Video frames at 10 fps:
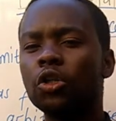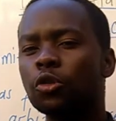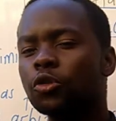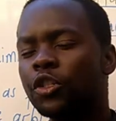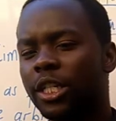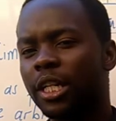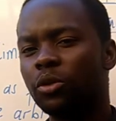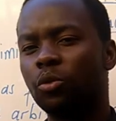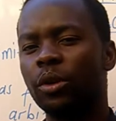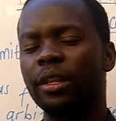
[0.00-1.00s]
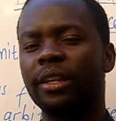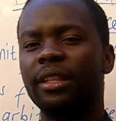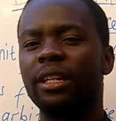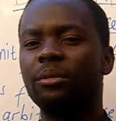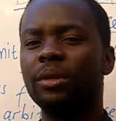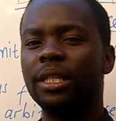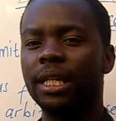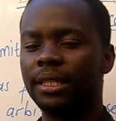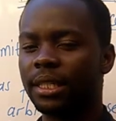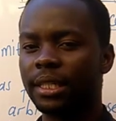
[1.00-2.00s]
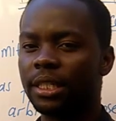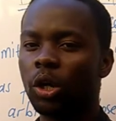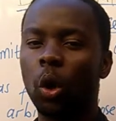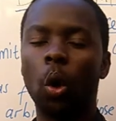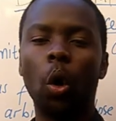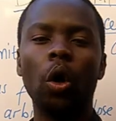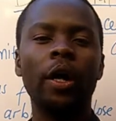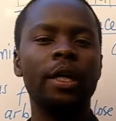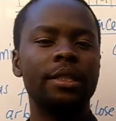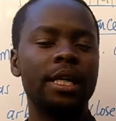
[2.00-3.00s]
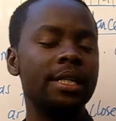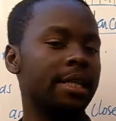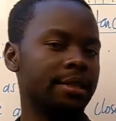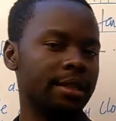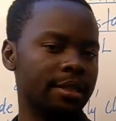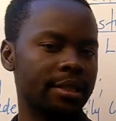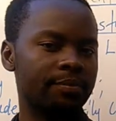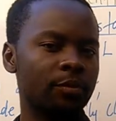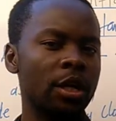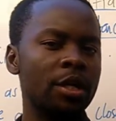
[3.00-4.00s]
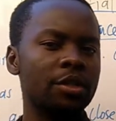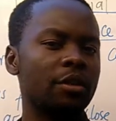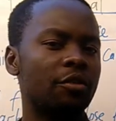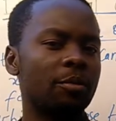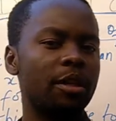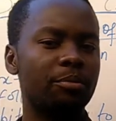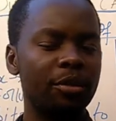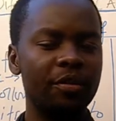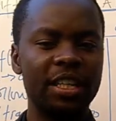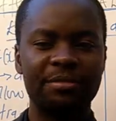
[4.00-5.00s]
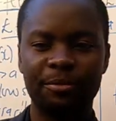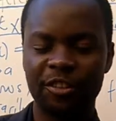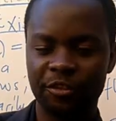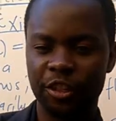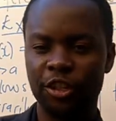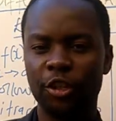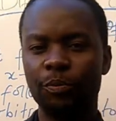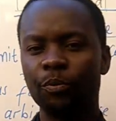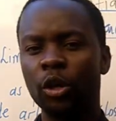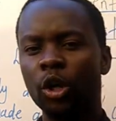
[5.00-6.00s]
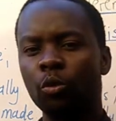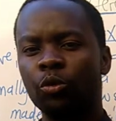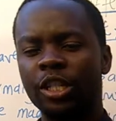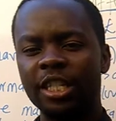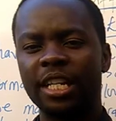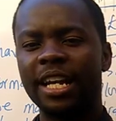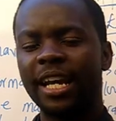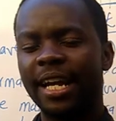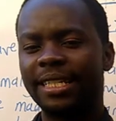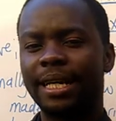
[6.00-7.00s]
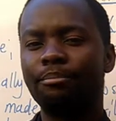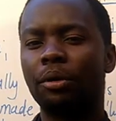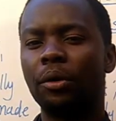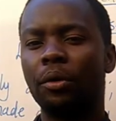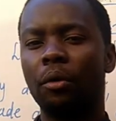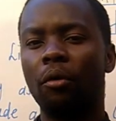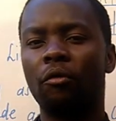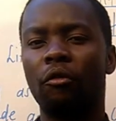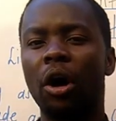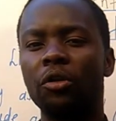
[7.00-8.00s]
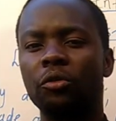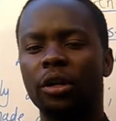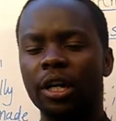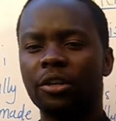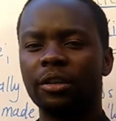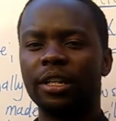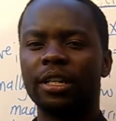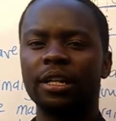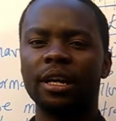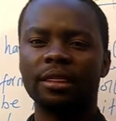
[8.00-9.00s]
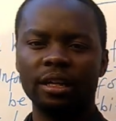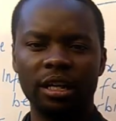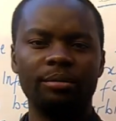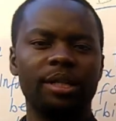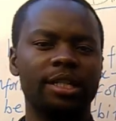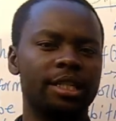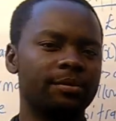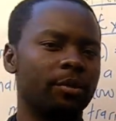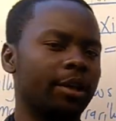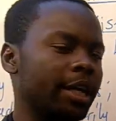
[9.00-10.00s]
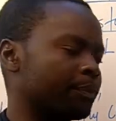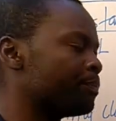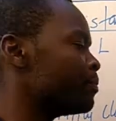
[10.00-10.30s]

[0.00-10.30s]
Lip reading: to state whether the limit exists or doesn't exist. So from the previous video, we did an example of how to calculate the limit. Okay,